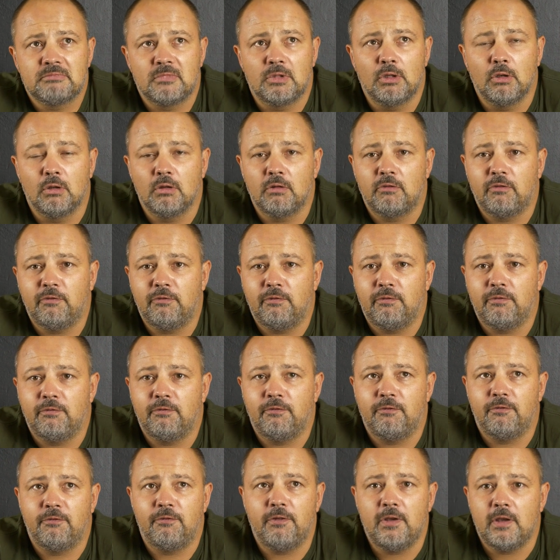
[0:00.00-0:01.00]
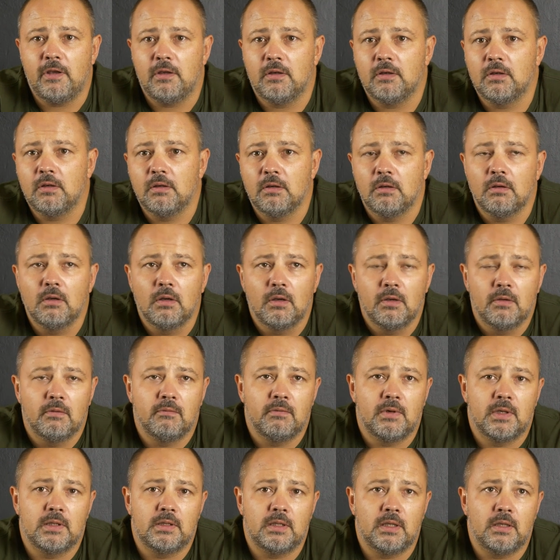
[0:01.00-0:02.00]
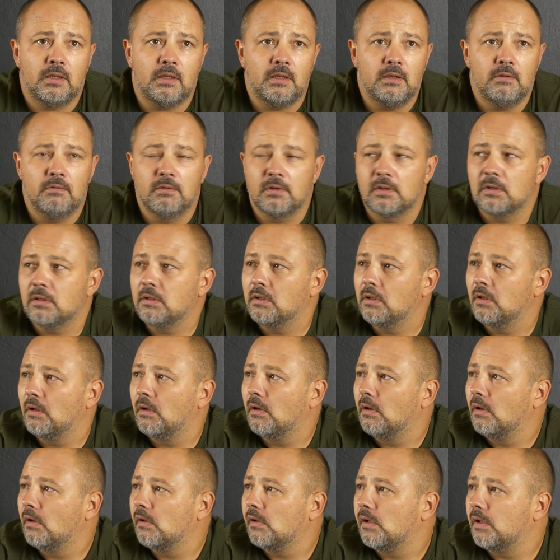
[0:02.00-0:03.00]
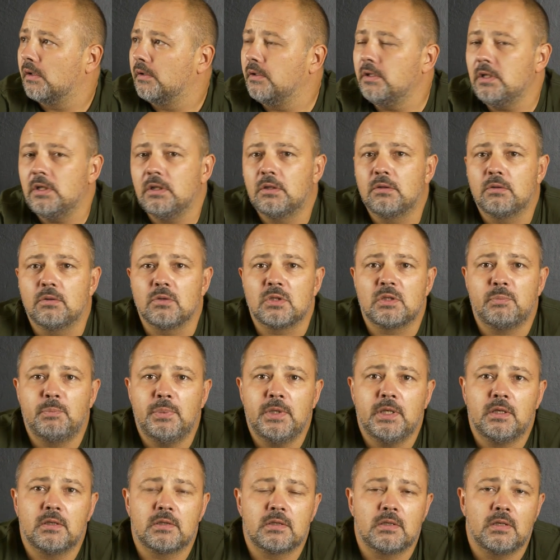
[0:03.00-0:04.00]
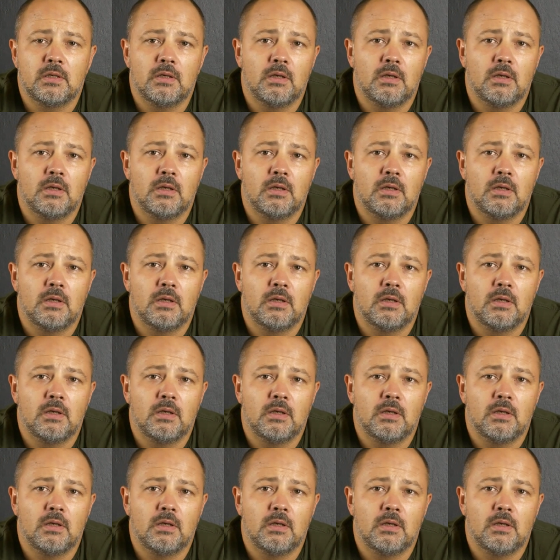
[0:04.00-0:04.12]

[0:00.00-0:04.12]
don't think that I even need to speak